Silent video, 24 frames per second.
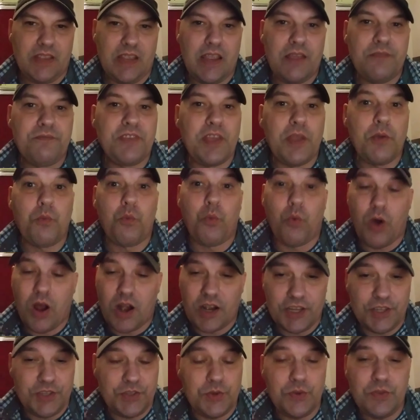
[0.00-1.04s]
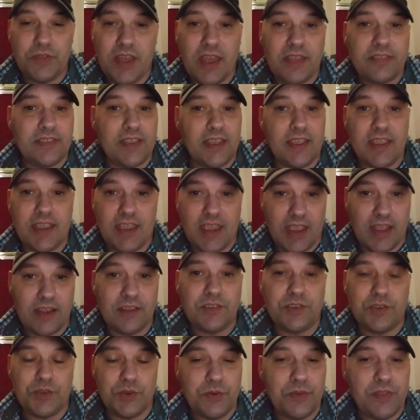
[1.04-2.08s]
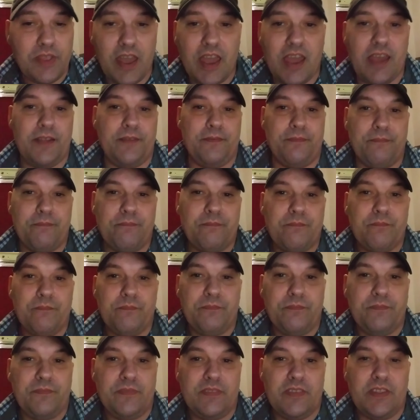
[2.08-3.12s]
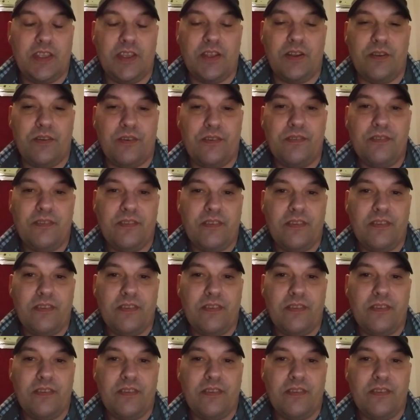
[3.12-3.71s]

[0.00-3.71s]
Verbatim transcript: If they want to do that, they can do that. You know,